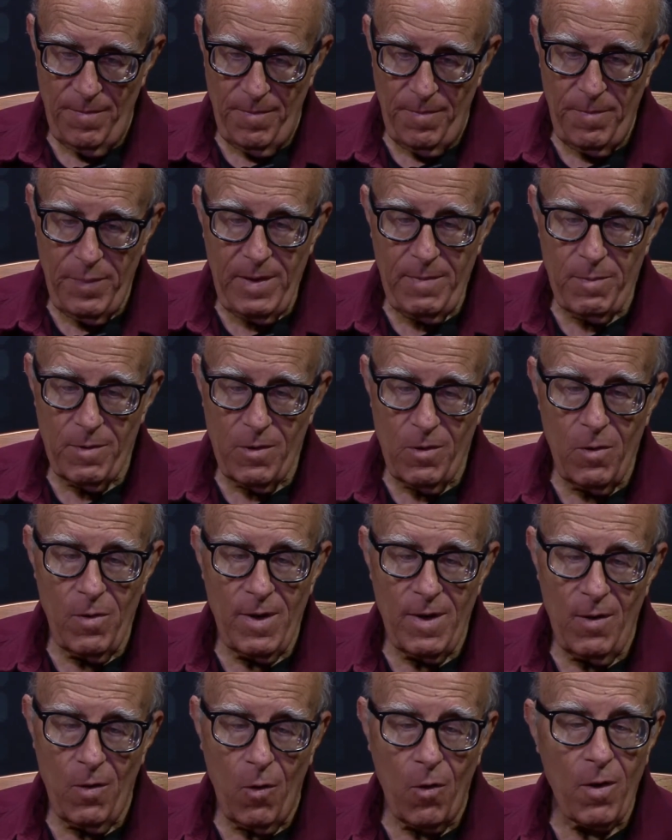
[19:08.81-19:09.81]
people who
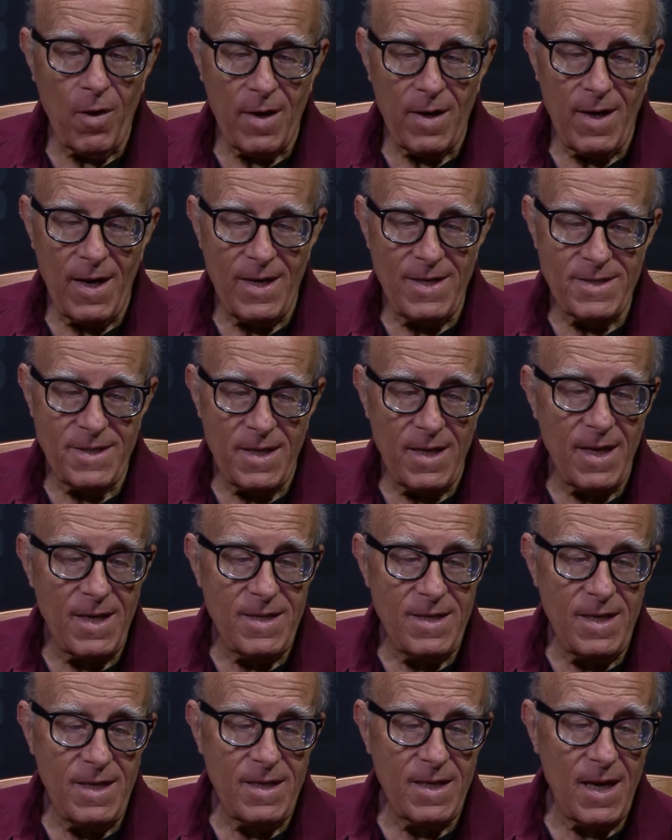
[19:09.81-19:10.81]
had organized the
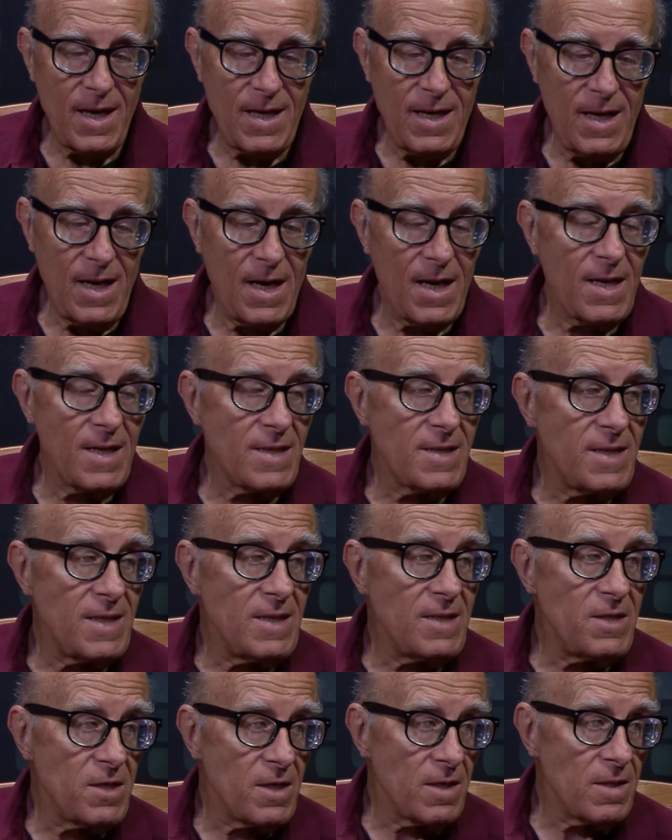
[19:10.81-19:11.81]
1999
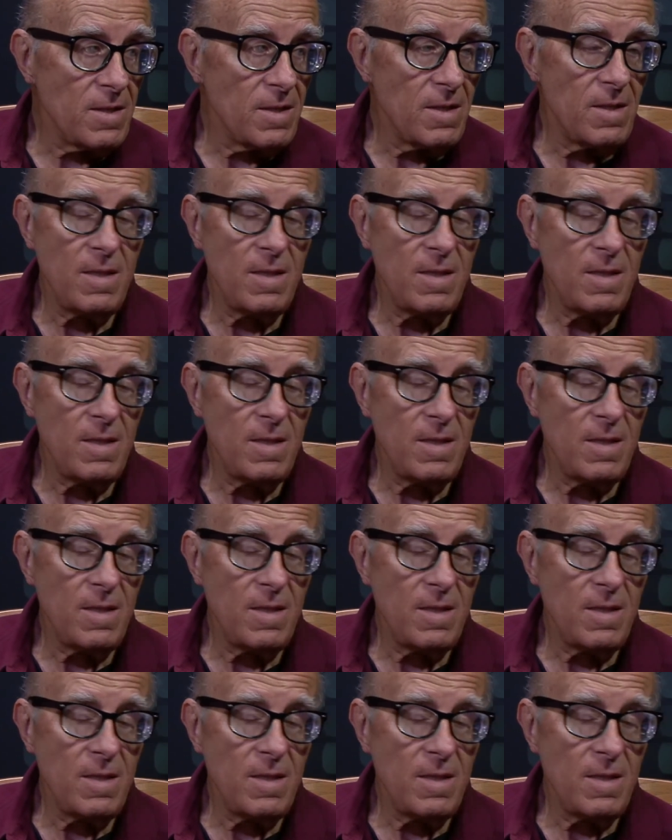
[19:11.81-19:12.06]
teach-in.